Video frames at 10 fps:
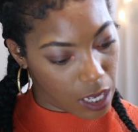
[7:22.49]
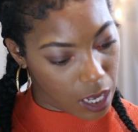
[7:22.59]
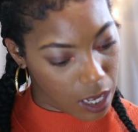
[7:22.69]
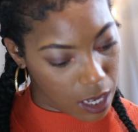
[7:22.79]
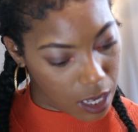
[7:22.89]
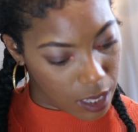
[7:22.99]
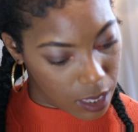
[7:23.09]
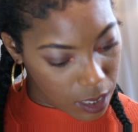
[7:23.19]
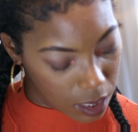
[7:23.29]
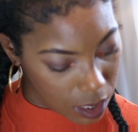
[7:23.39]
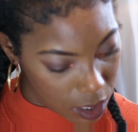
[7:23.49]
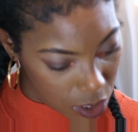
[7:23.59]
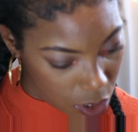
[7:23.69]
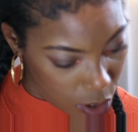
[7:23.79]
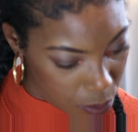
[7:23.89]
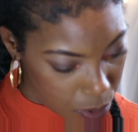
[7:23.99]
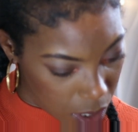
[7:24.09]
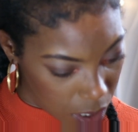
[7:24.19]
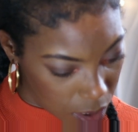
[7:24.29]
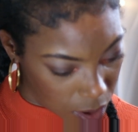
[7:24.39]
Uh, this is the two
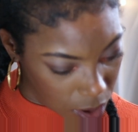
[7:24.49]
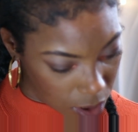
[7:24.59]
Brush,